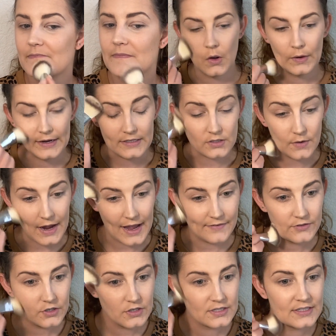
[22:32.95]
Okay, so
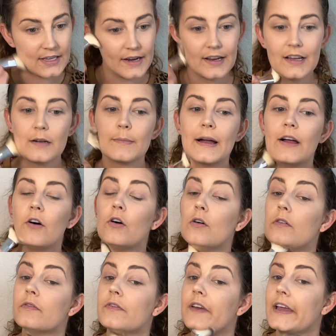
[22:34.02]
after setting my whole
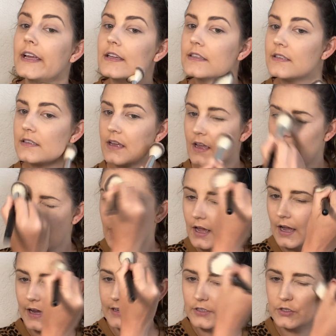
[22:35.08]
face,
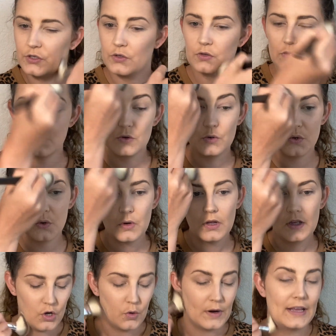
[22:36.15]
I do
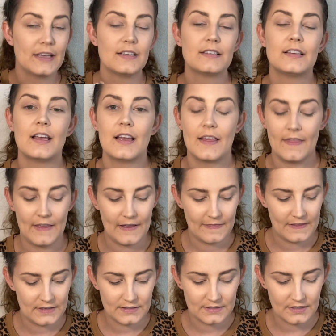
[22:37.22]
notice that
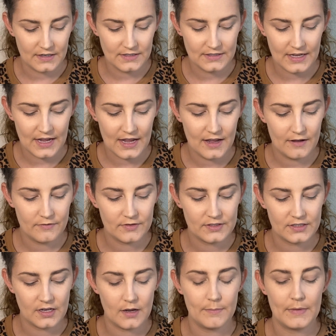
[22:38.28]
this does have
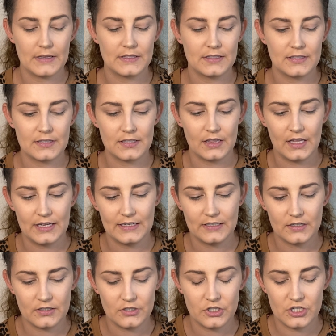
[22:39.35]
some slight
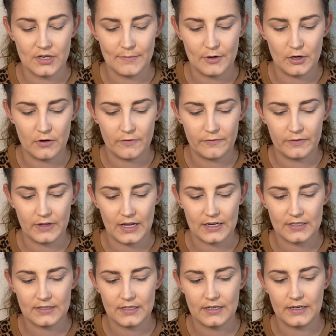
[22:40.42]
shimmer
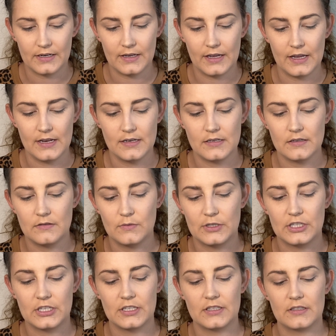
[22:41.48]
flecks in it, which
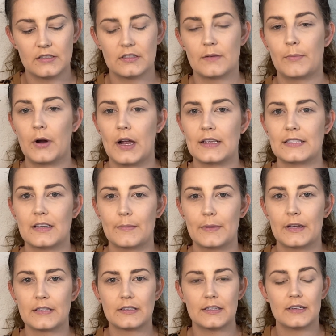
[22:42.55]
is surprising
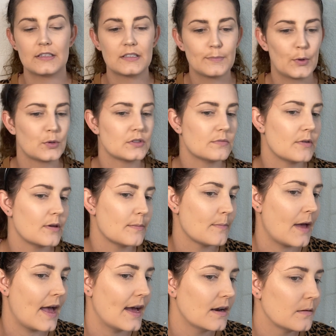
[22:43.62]
because it is supposed to be
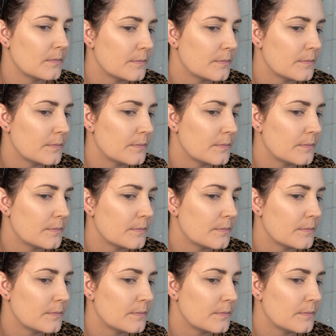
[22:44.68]
matte.